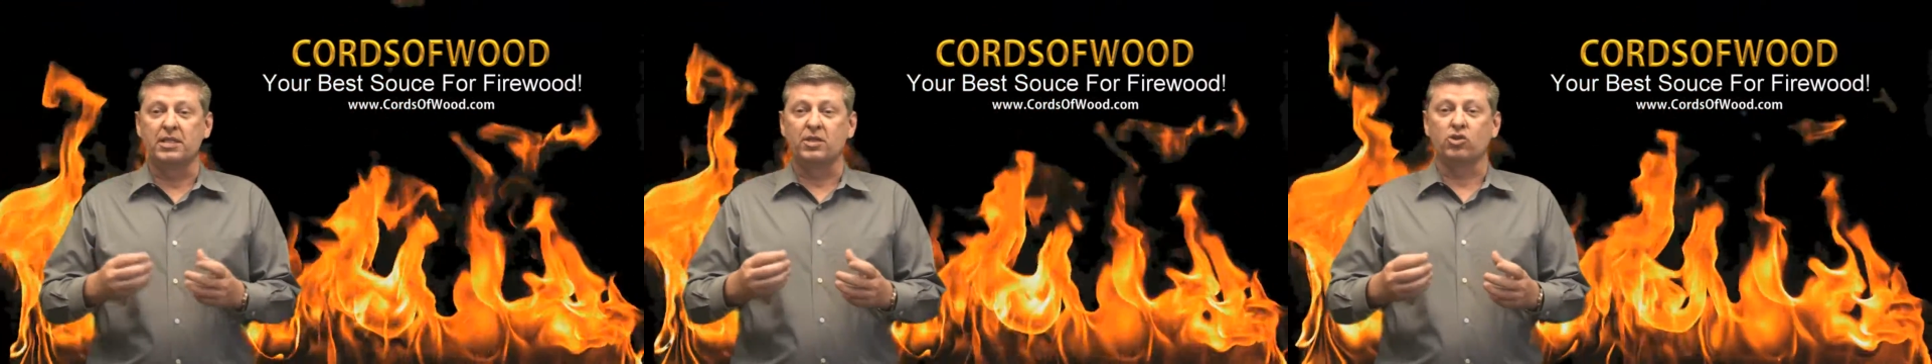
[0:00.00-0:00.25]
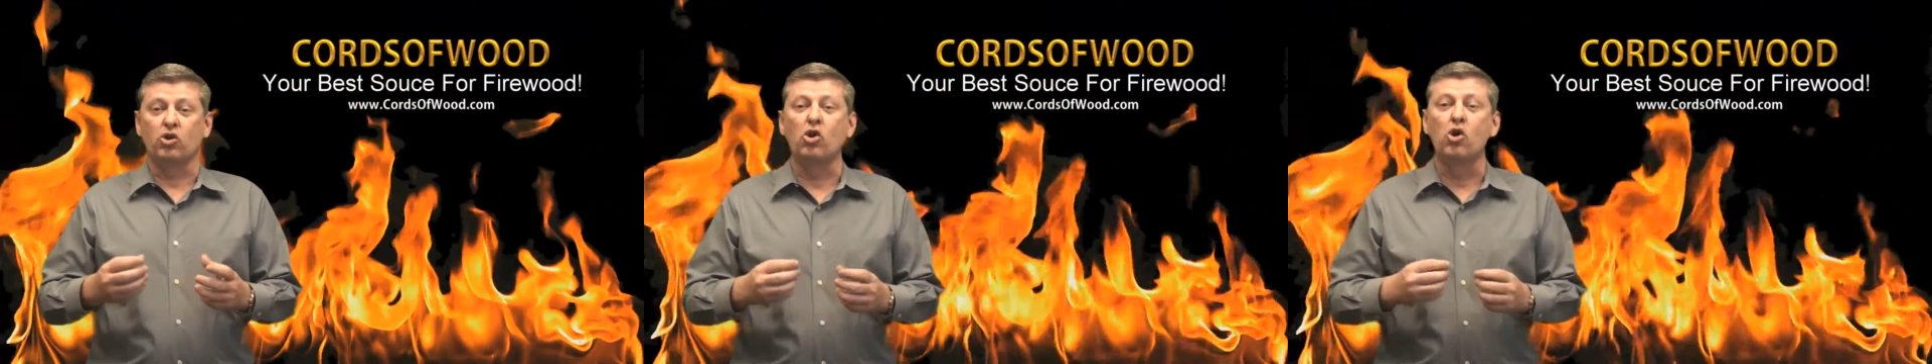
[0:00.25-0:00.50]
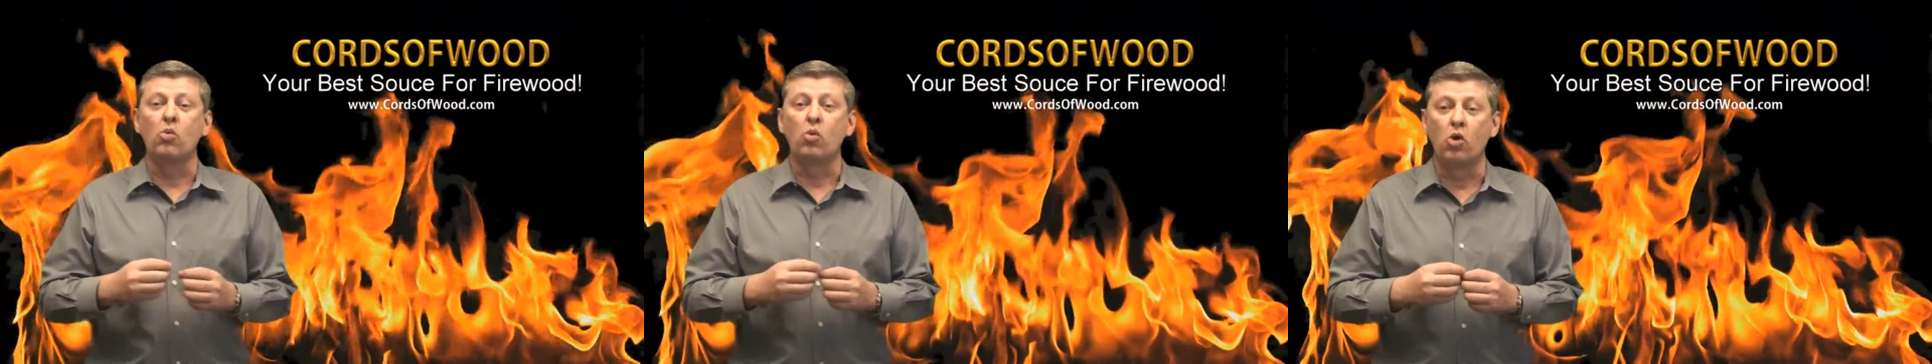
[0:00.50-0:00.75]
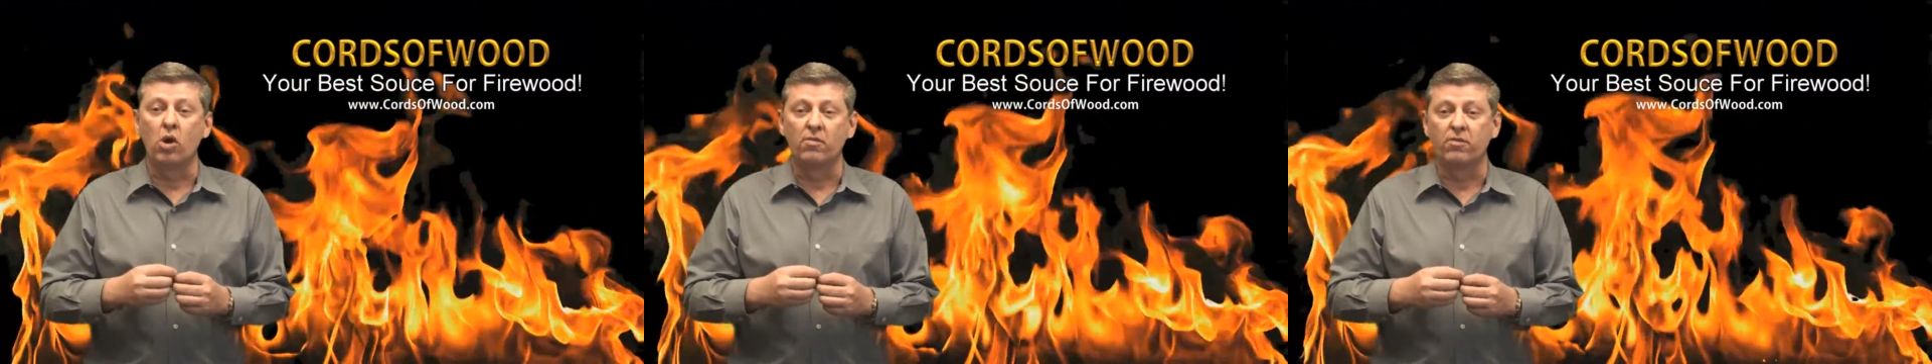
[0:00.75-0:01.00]
get your
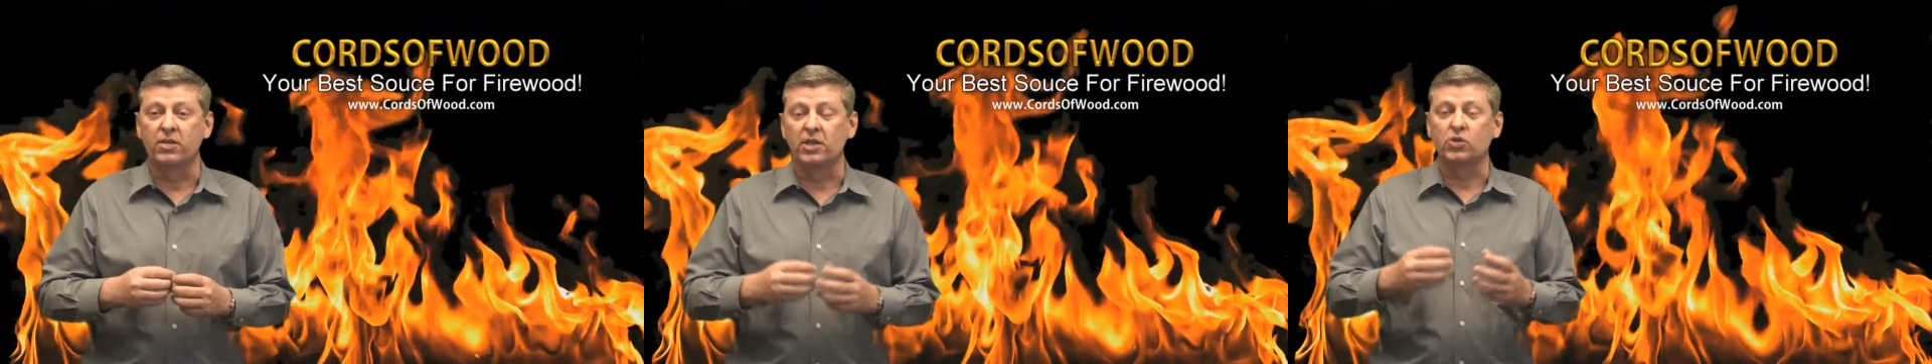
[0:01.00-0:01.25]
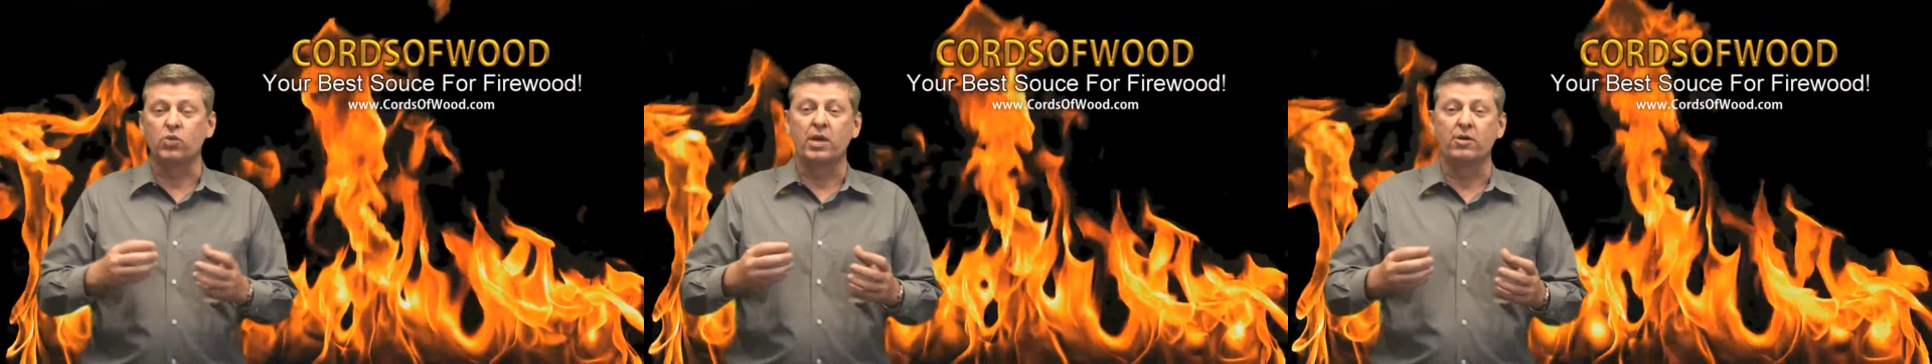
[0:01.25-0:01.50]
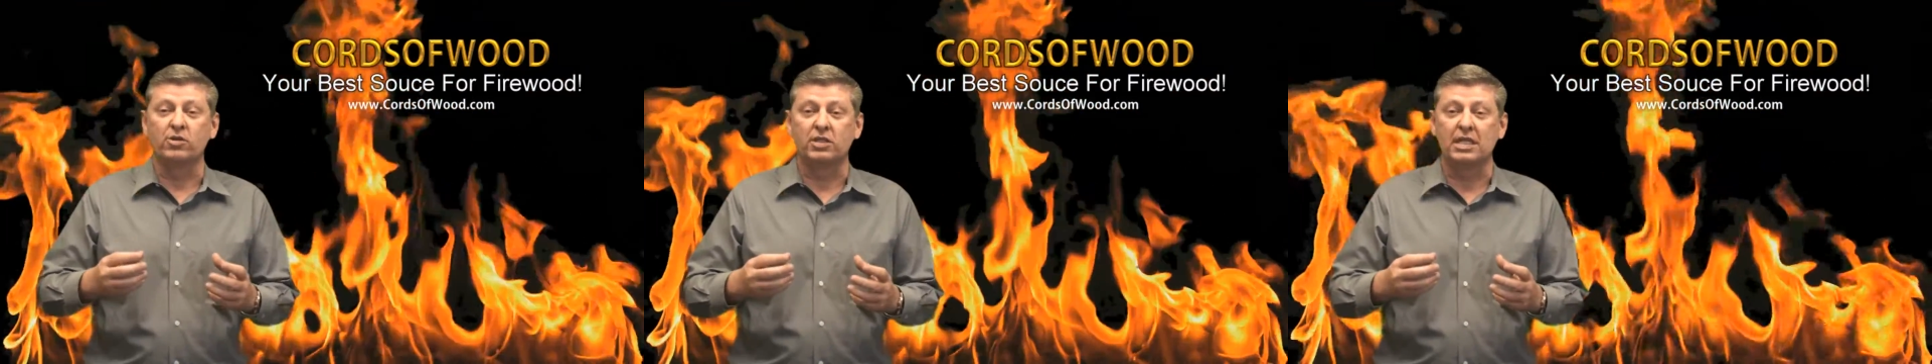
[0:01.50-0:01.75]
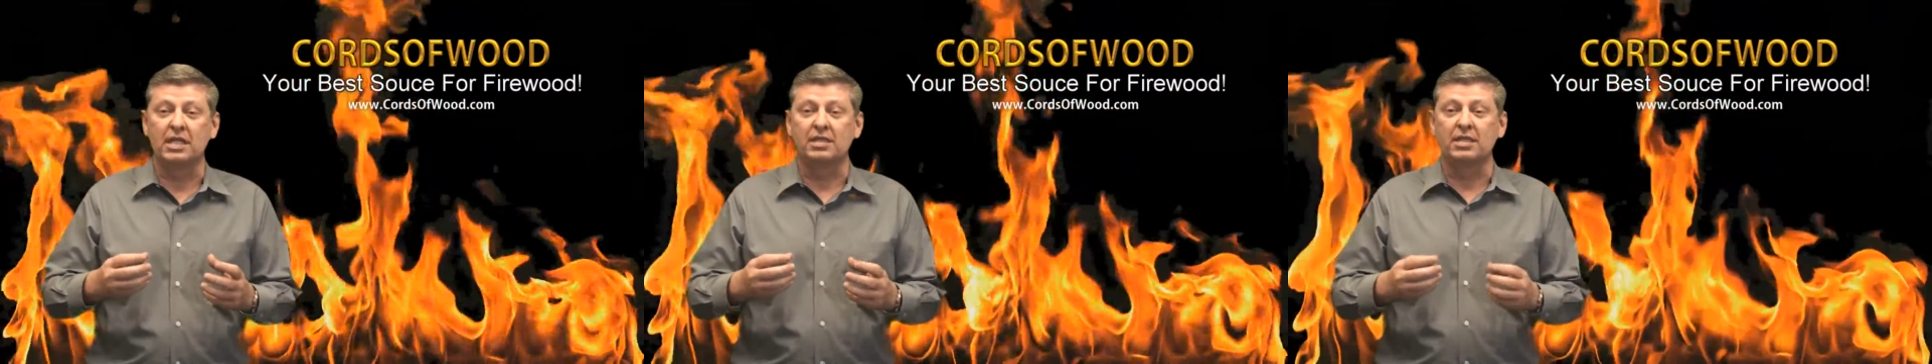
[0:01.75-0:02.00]
home warm for this winter
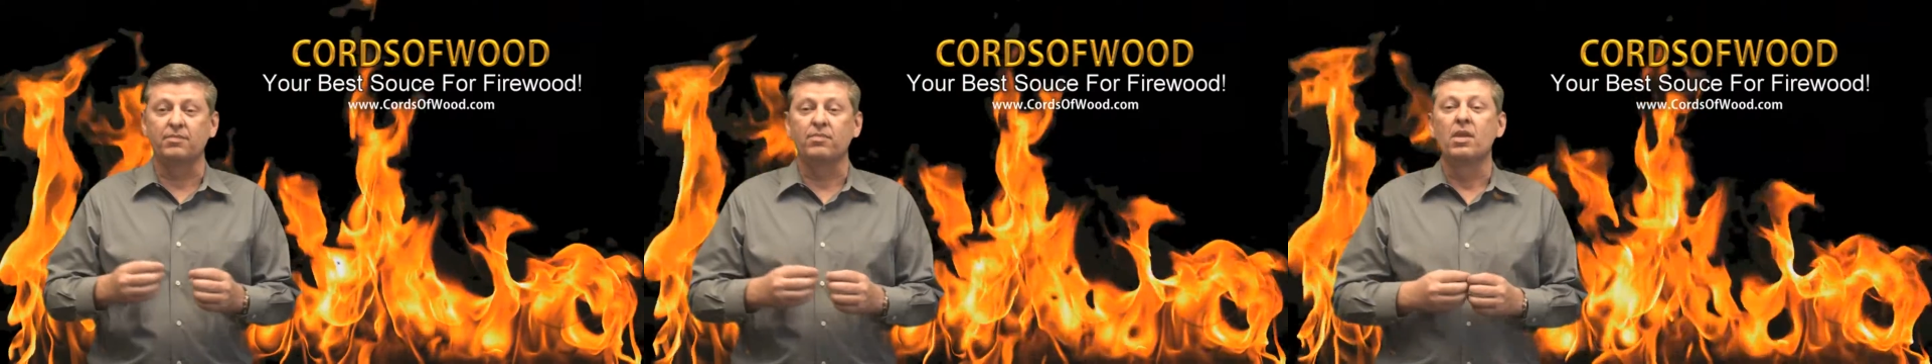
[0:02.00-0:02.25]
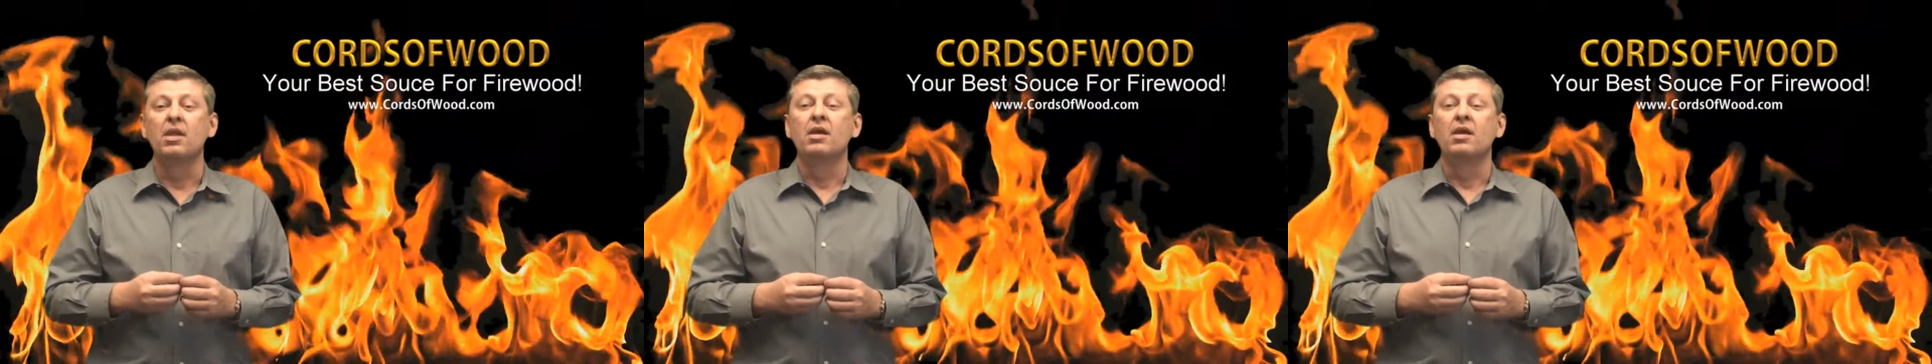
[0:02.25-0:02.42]
season,